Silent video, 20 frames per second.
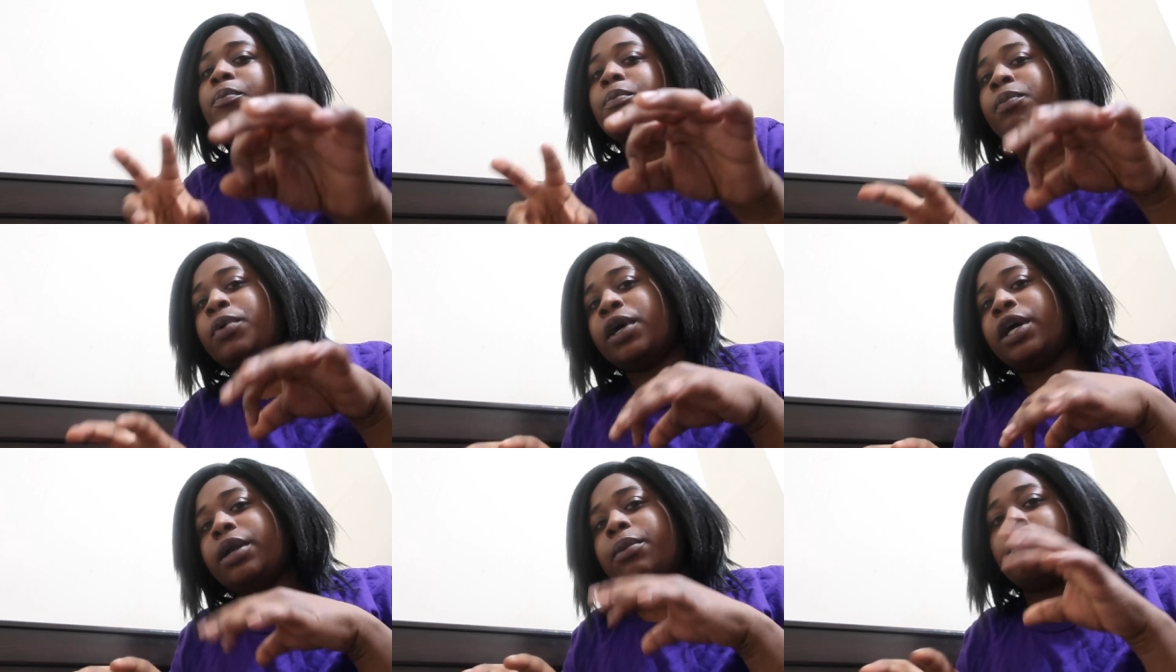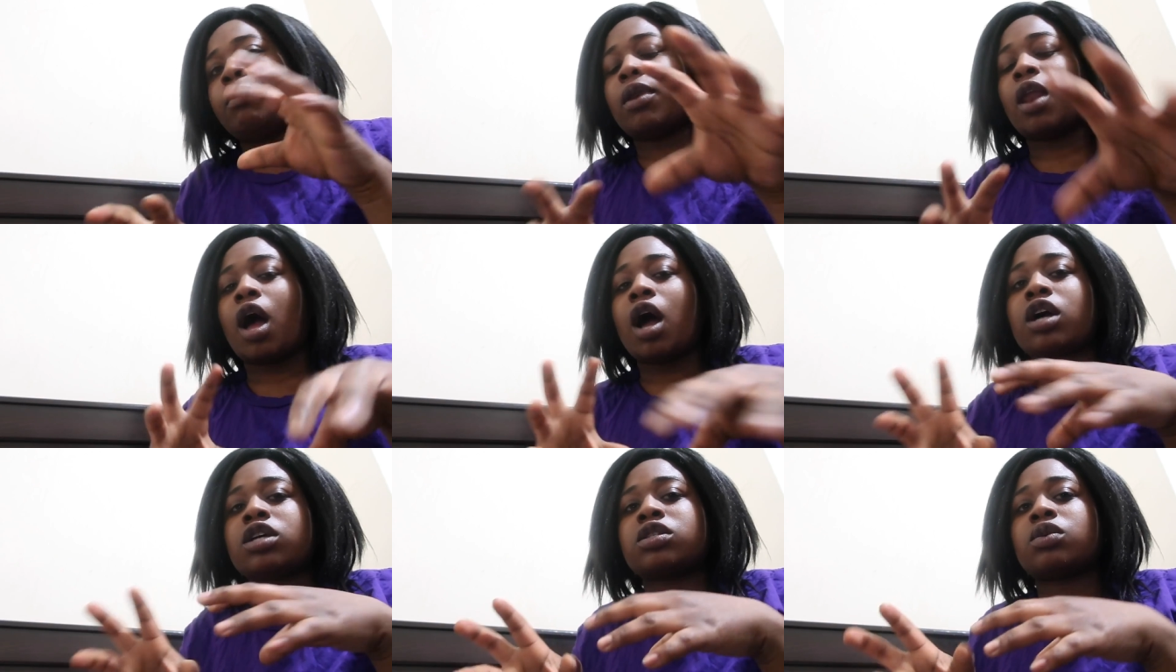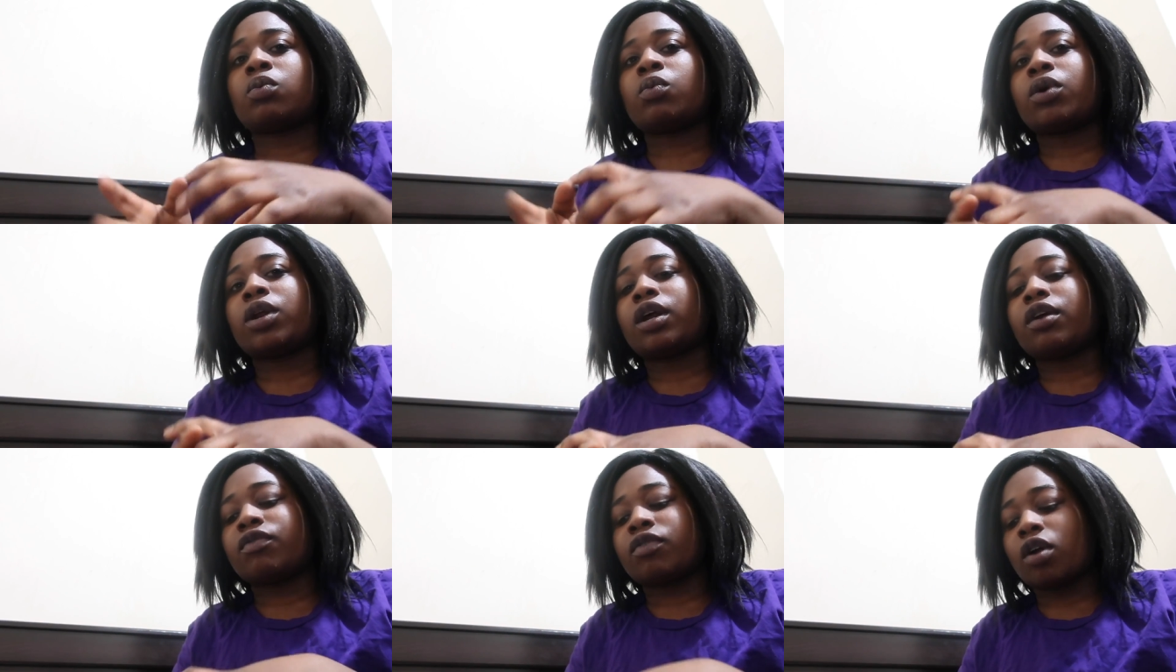put blocks and
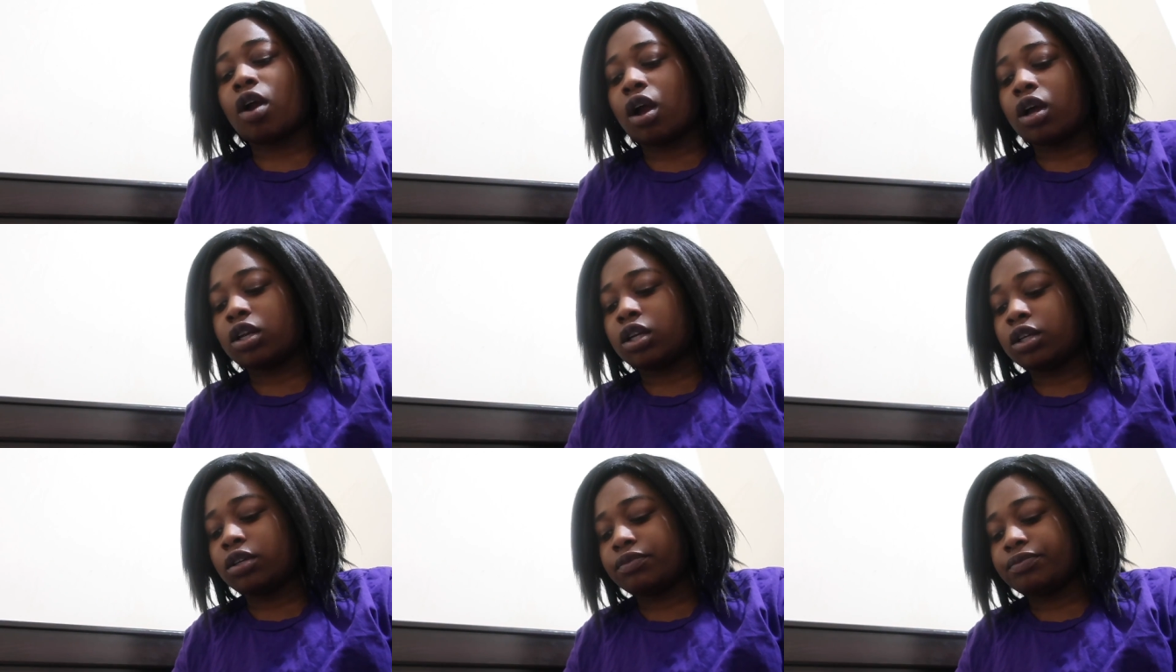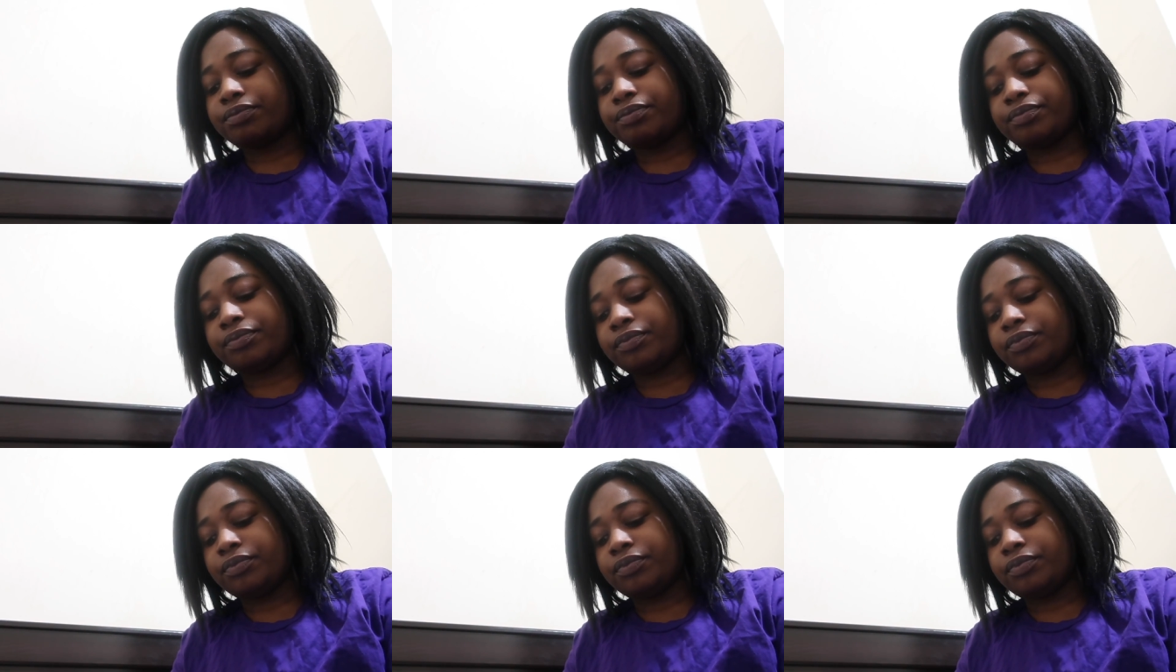whatever on it.